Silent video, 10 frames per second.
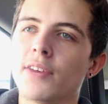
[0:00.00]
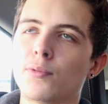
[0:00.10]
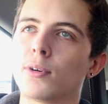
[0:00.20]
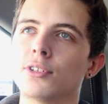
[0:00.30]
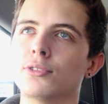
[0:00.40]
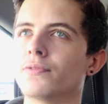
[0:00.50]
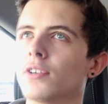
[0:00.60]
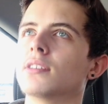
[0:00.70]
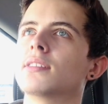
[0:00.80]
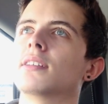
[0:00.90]
Everyone could do
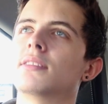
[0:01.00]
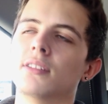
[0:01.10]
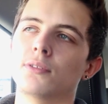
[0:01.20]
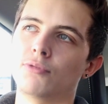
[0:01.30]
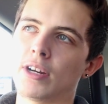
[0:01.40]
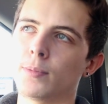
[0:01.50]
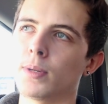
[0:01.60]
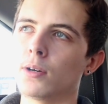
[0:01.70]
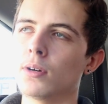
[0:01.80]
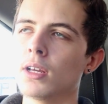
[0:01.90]
first exit on a
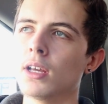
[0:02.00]
roundabout.